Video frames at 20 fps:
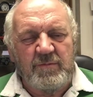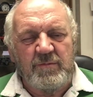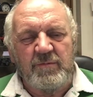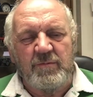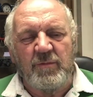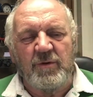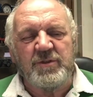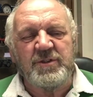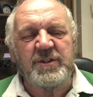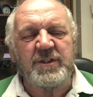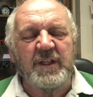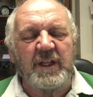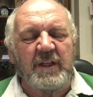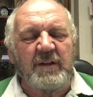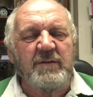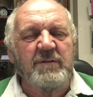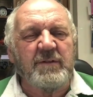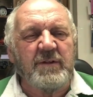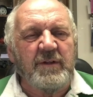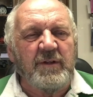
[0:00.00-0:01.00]
"What do you think?
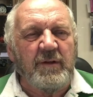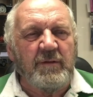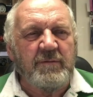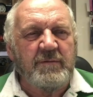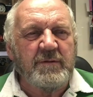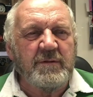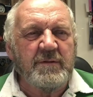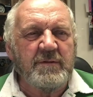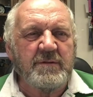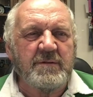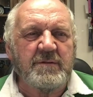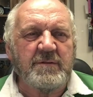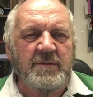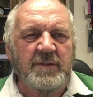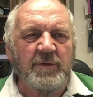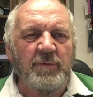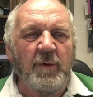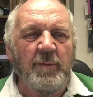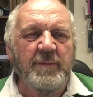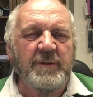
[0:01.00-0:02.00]
Do you
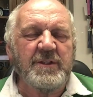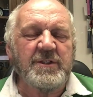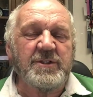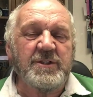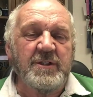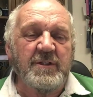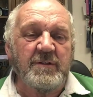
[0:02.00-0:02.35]
want me this year?"